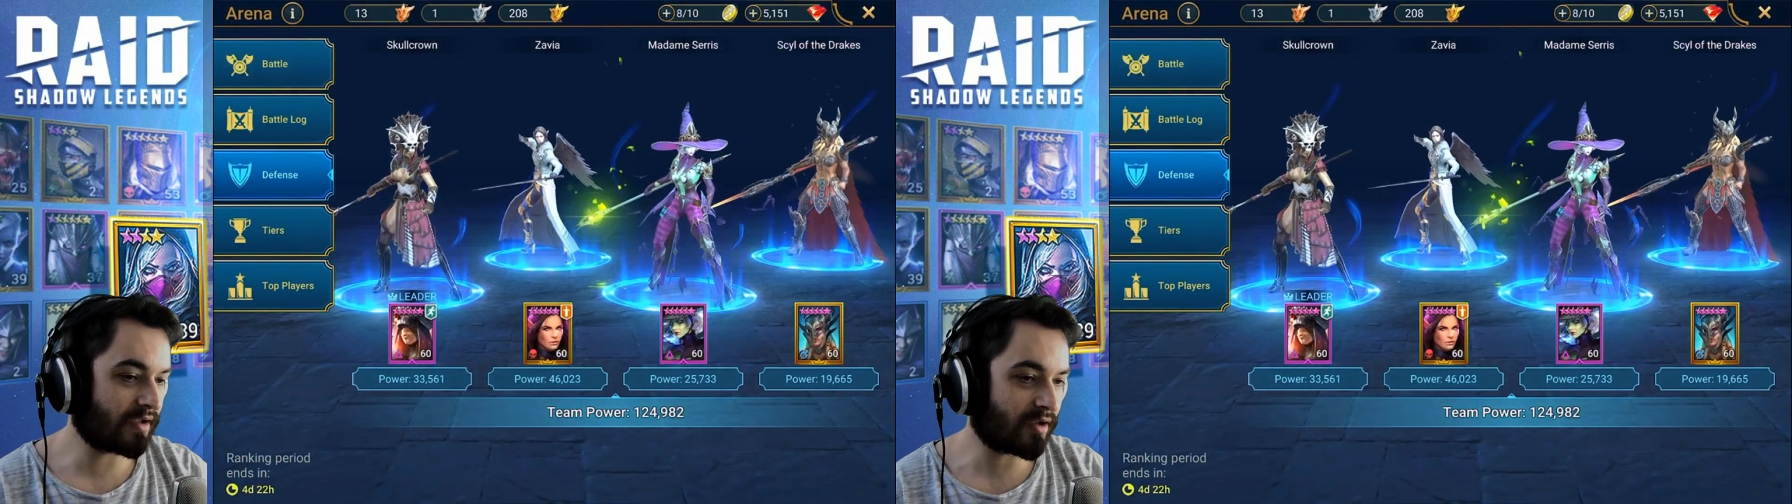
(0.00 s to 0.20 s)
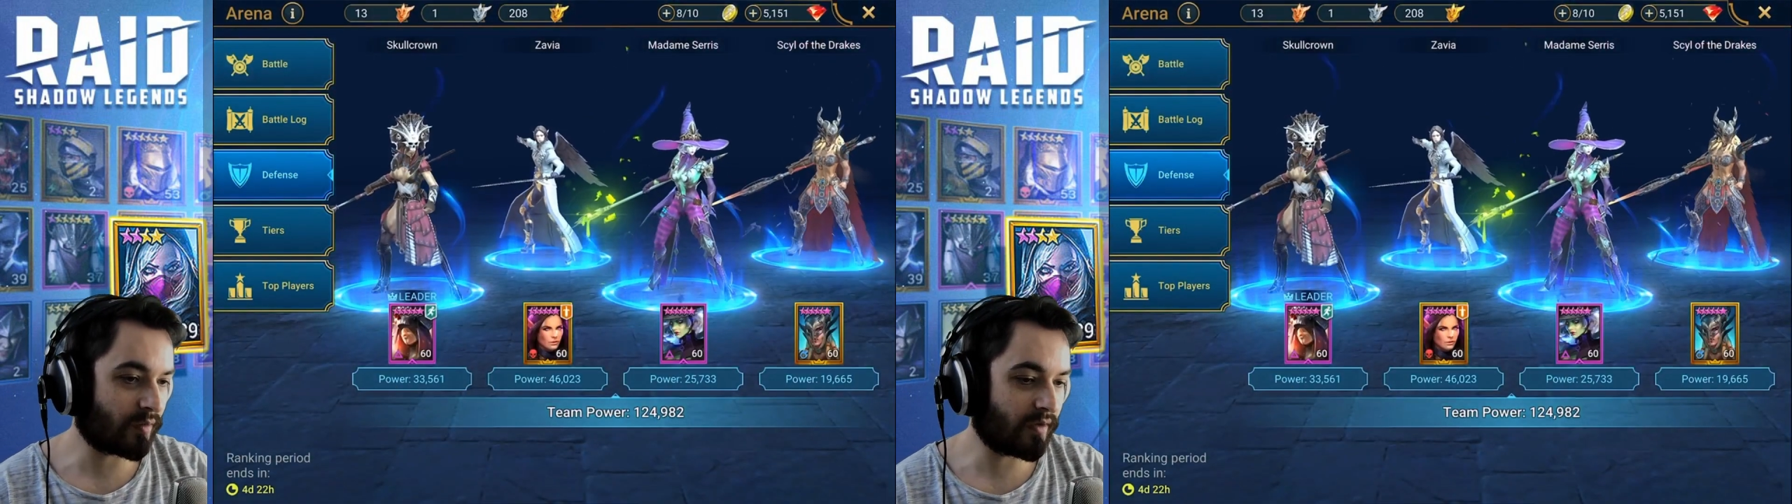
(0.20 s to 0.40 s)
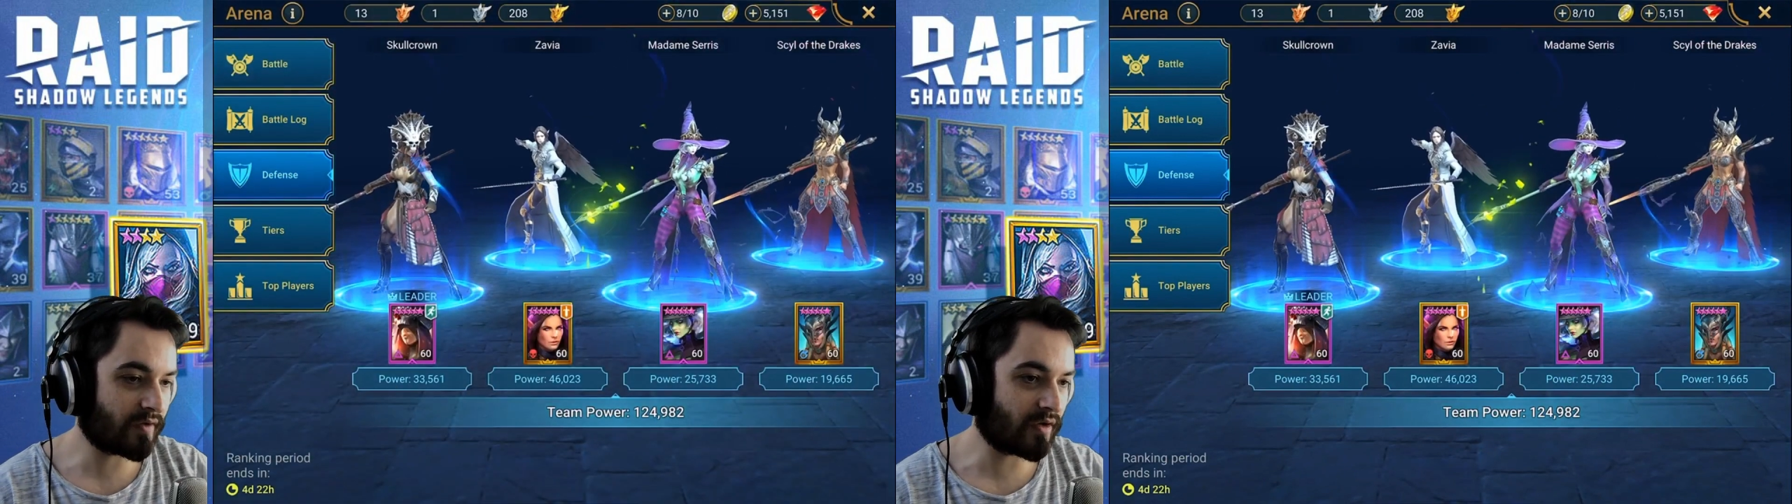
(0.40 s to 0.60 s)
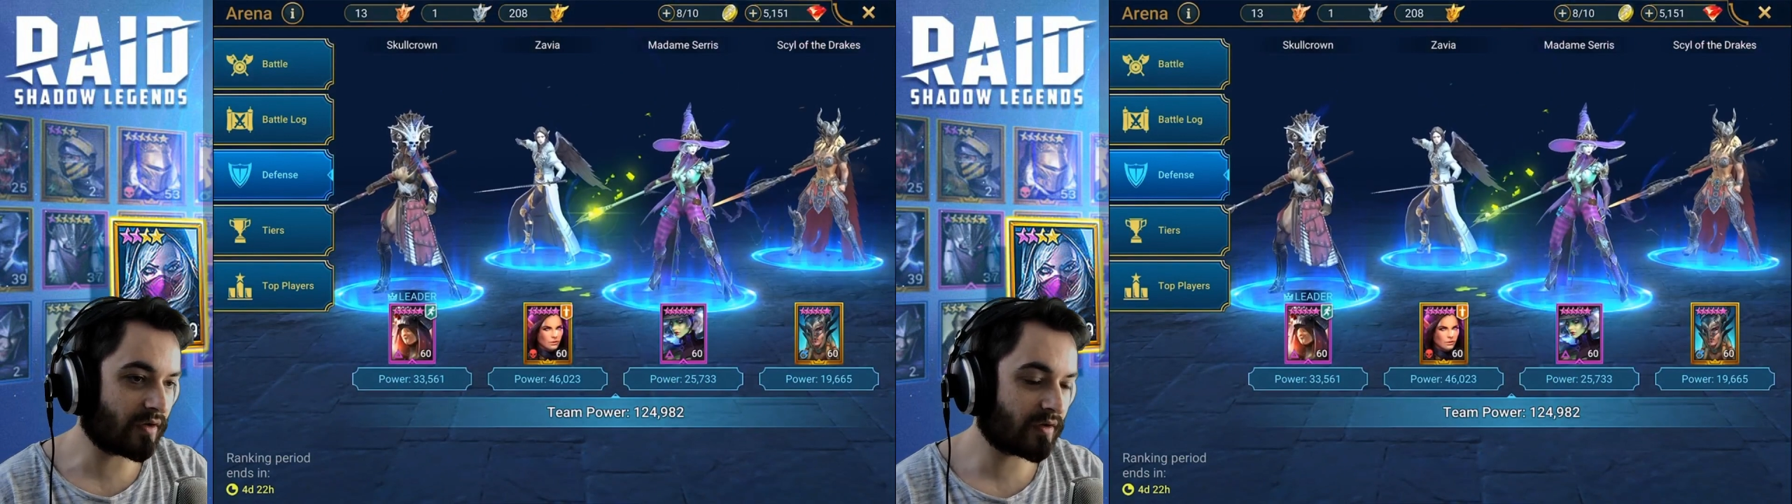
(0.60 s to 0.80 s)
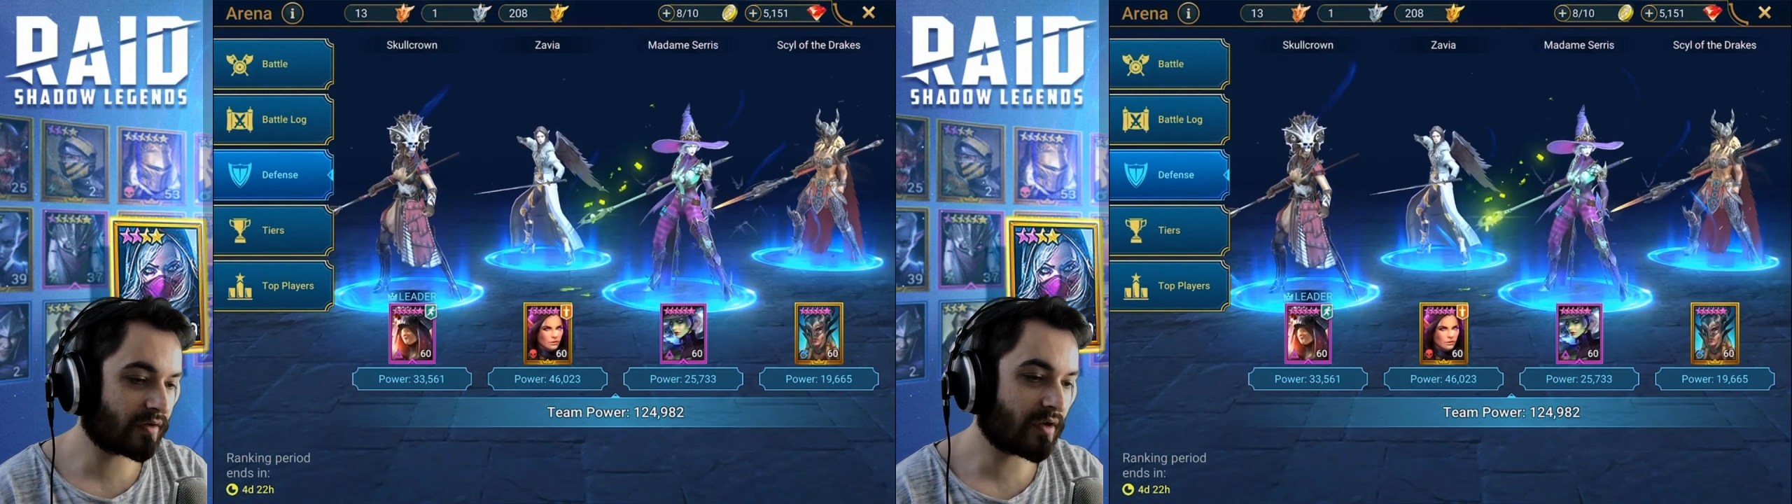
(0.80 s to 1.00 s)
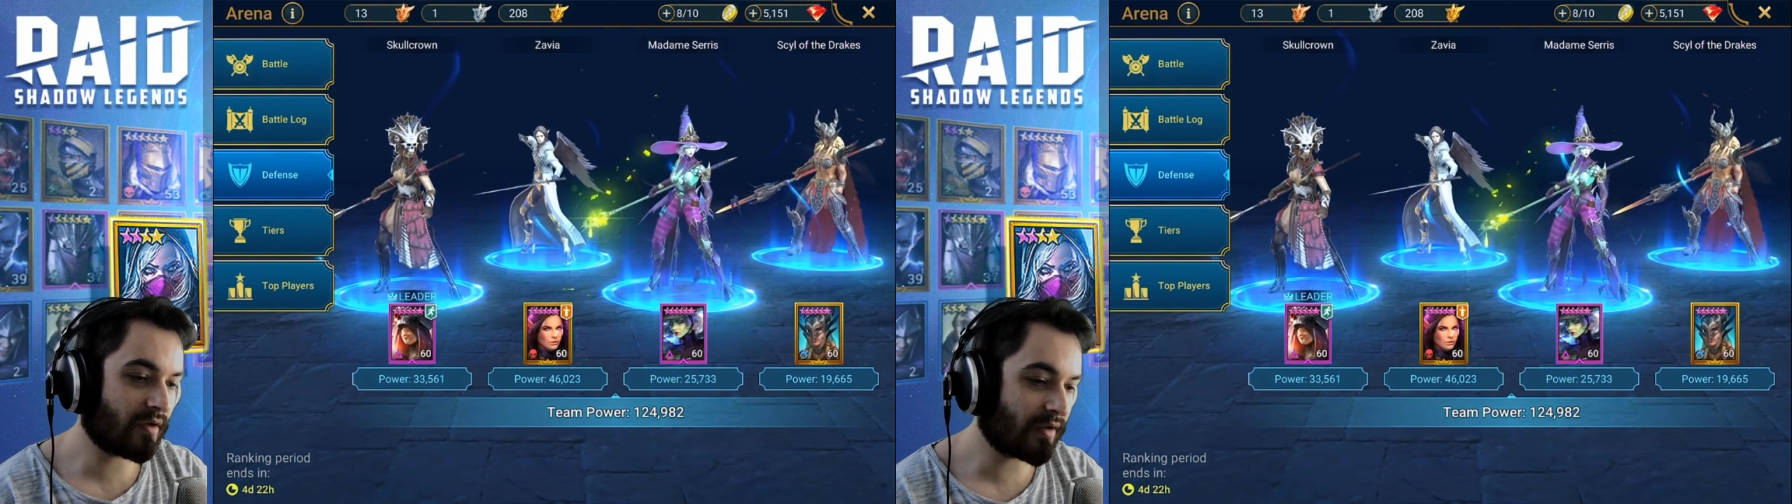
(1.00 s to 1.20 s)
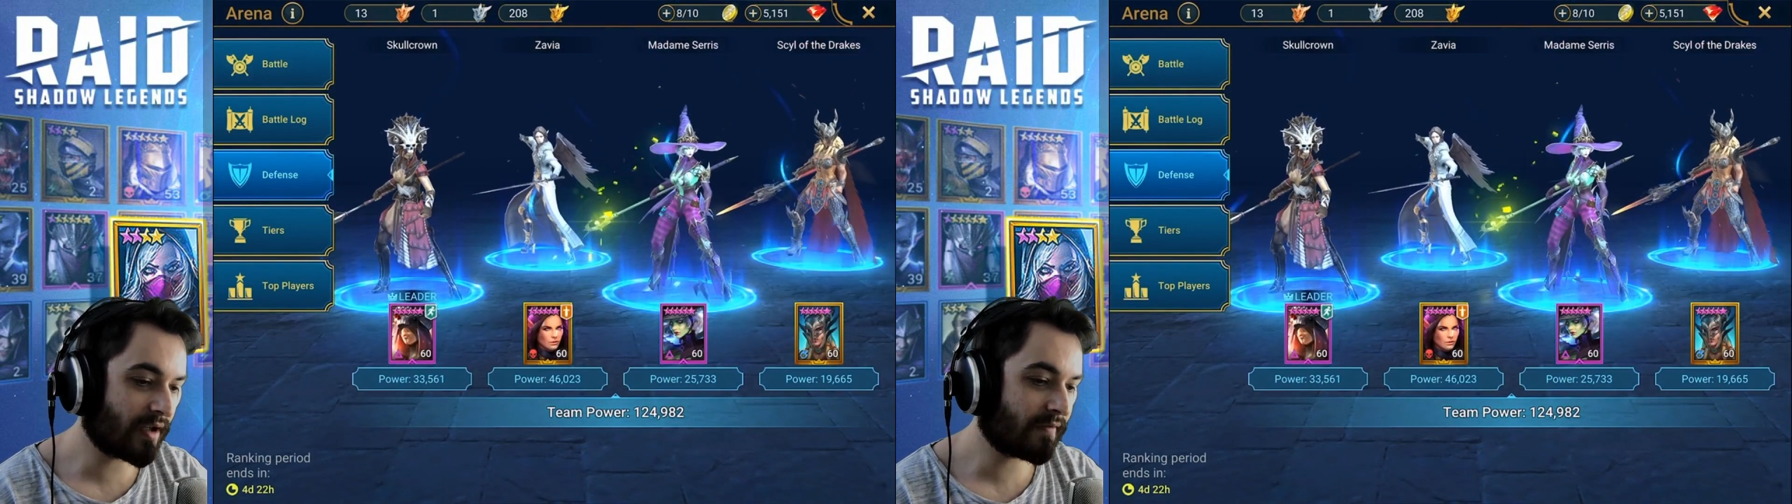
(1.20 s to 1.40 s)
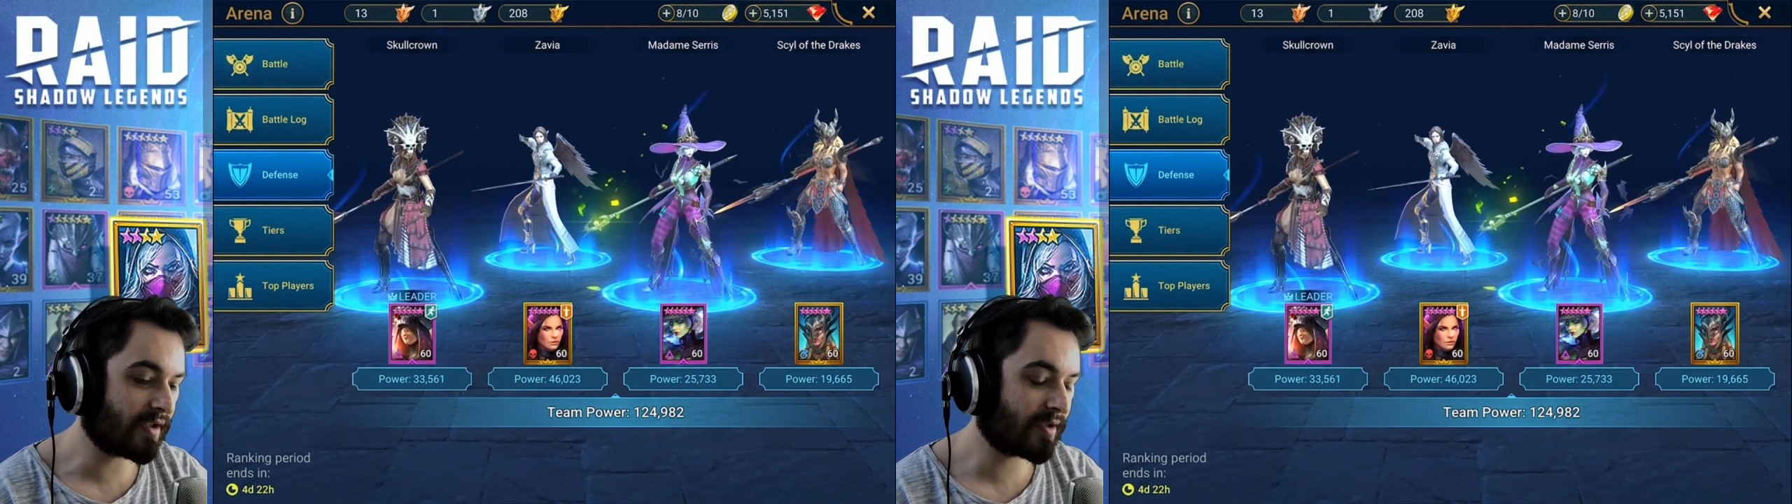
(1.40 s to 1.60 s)
So we've got
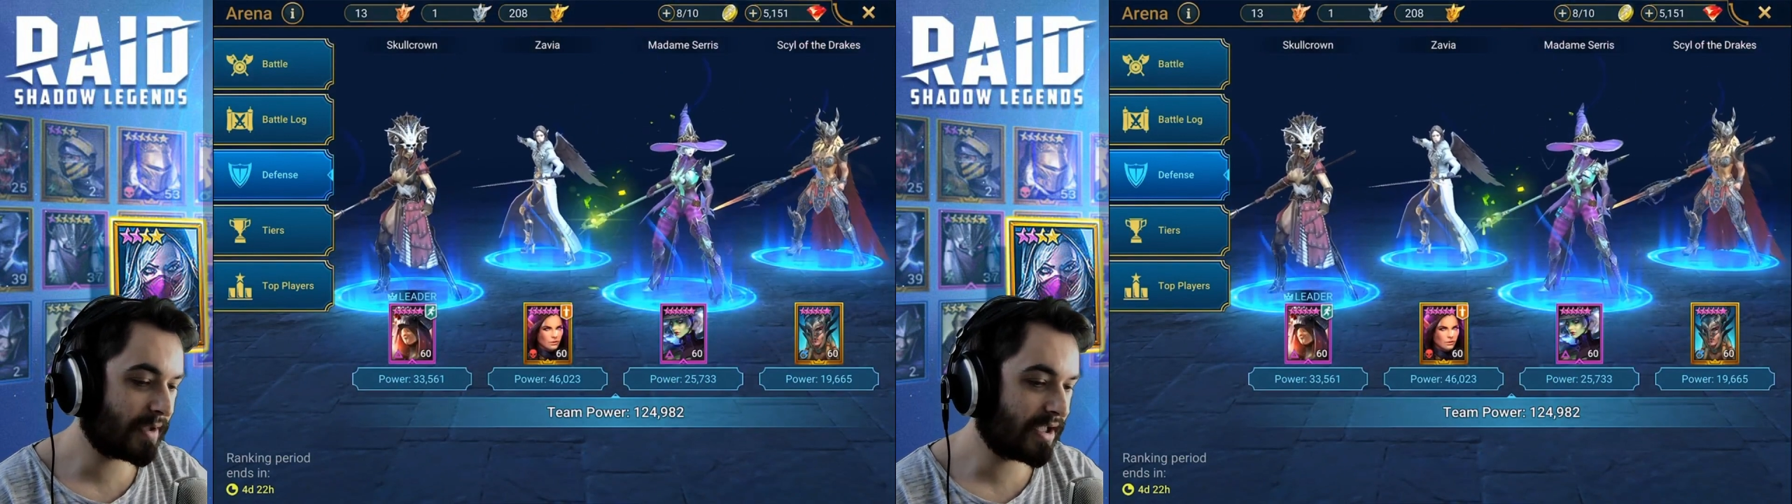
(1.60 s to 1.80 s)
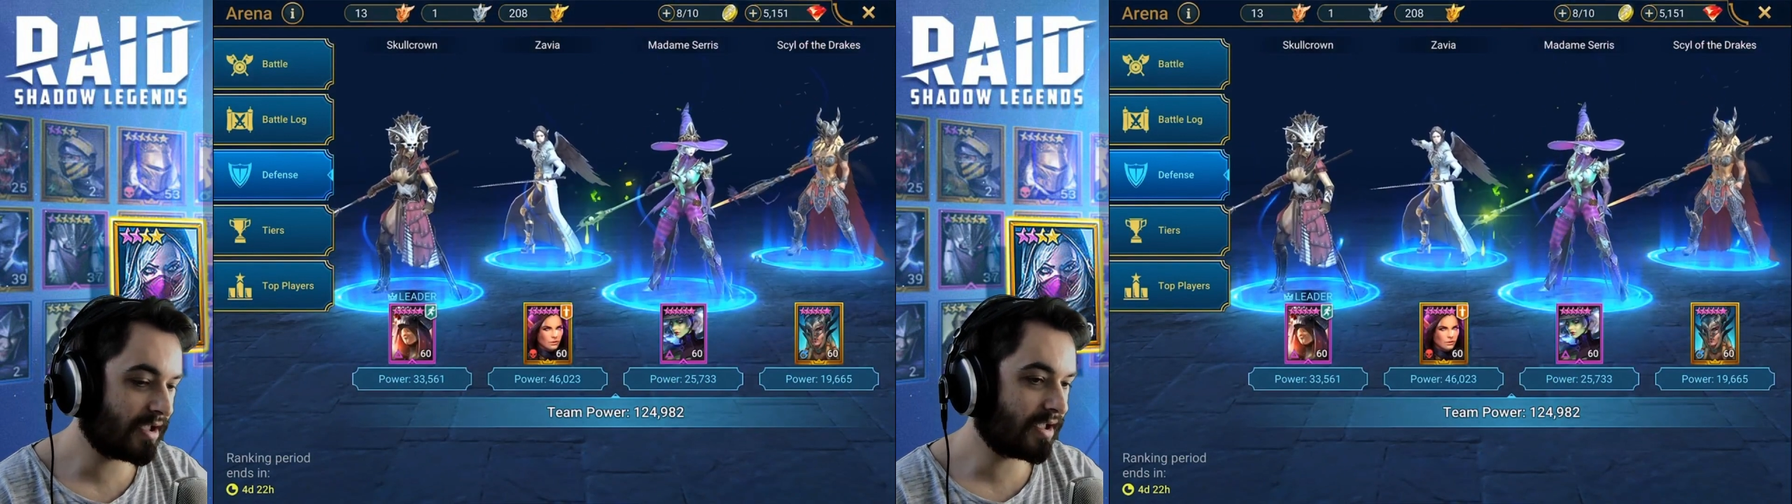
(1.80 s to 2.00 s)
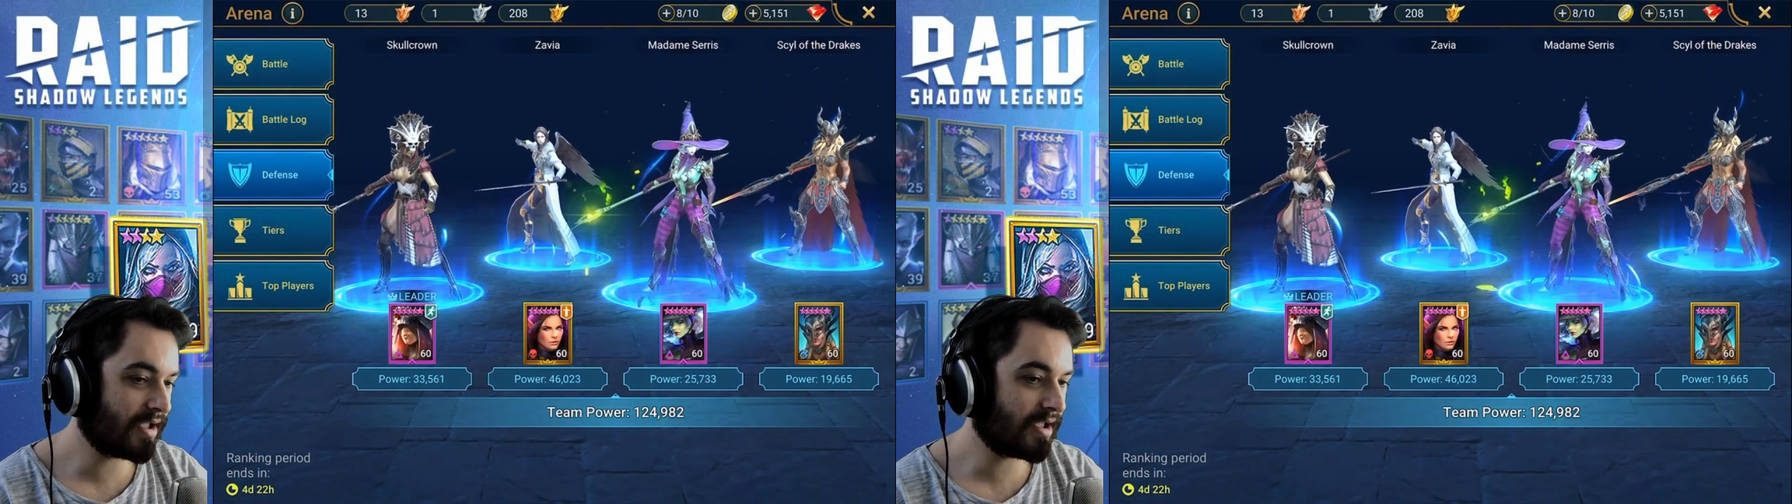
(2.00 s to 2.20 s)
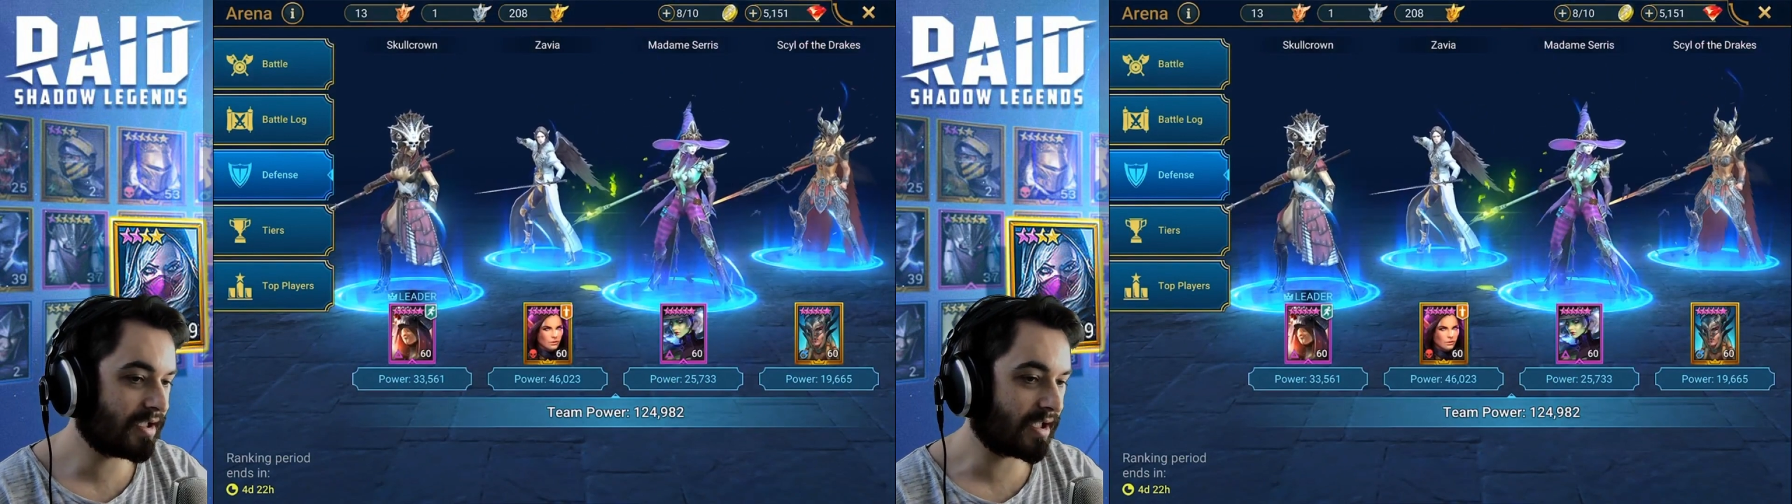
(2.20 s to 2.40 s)
Skullcrown for the speed lead,